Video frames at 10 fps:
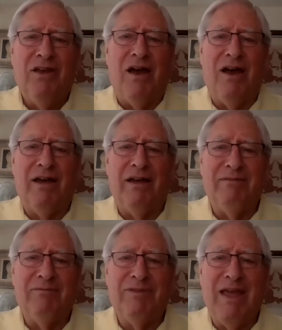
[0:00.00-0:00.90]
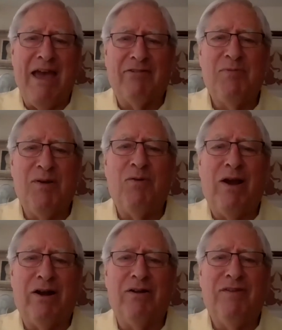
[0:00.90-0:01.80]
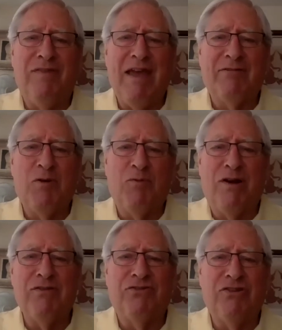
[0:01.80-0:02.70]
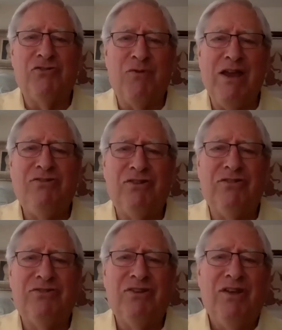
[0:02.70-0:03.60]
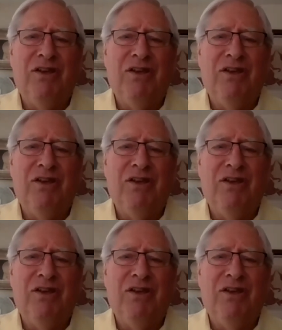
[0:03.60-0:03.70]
They have to be aware of, and they have to be aware of the situations.